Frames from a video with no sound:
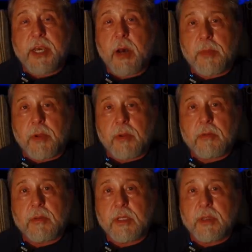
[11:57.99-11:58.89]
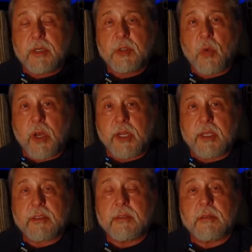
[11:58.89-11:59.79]
couple in their
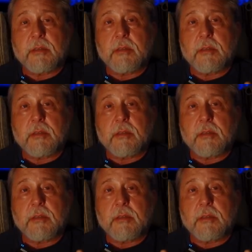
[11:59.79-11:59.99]
20s,